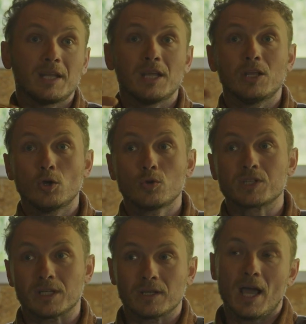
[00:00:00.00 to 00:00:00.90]
they
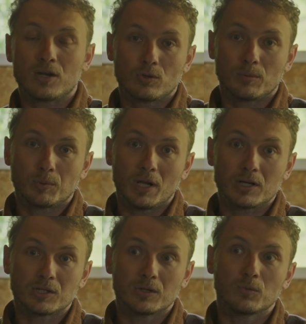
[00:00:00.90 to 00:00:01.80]
used in the actual
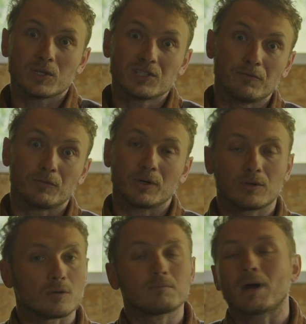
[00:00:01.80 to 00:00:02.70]
production was different.